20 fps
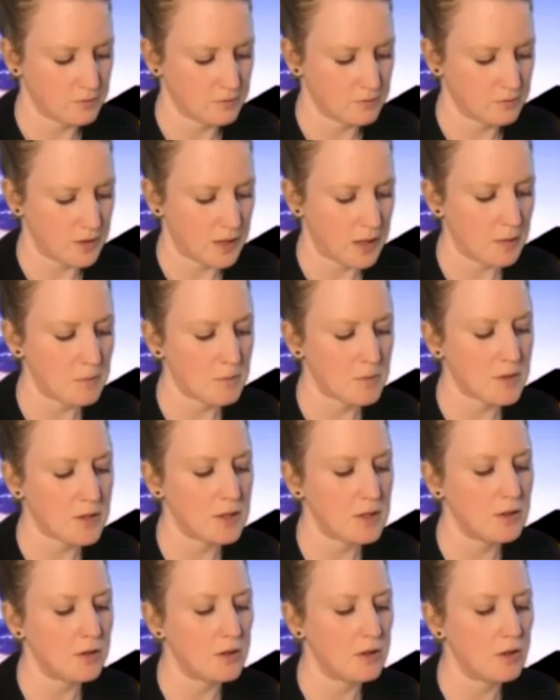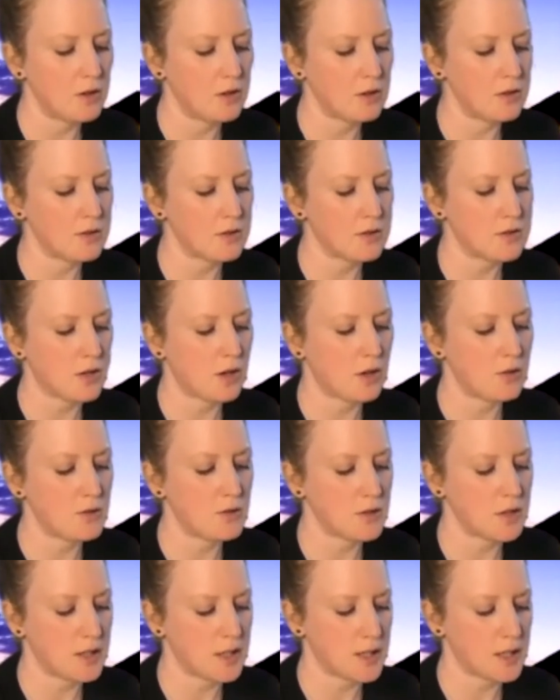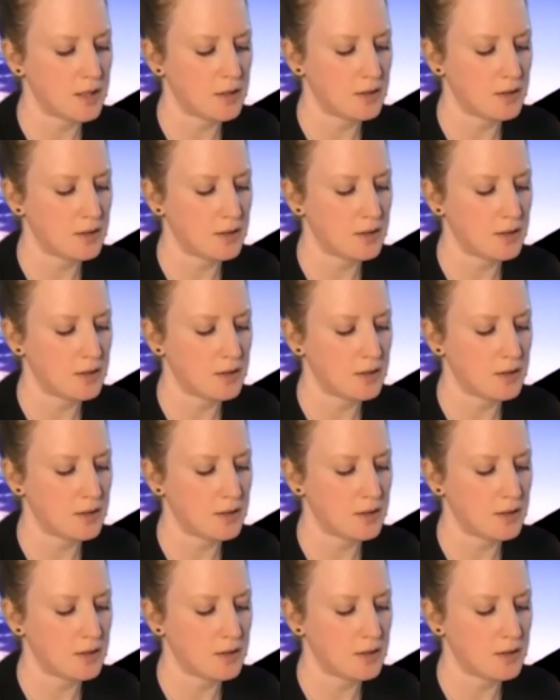Empty your lungs totally.